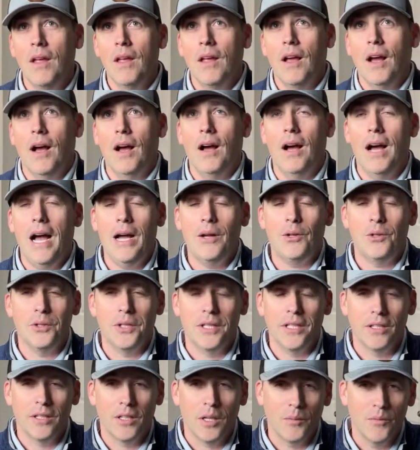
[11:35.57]

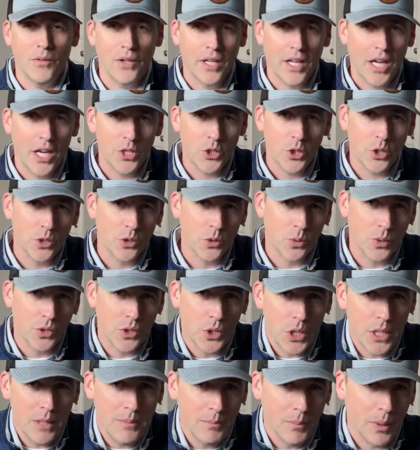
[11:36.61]
Holiday Inn Club Vacations
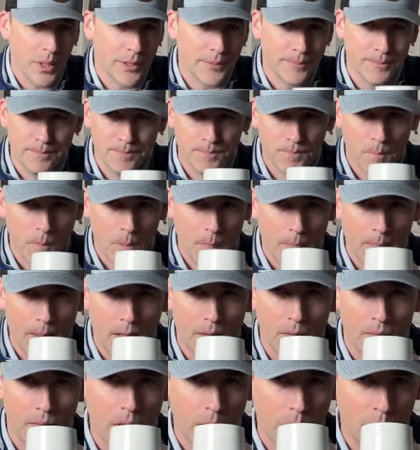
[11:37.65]
regime, but that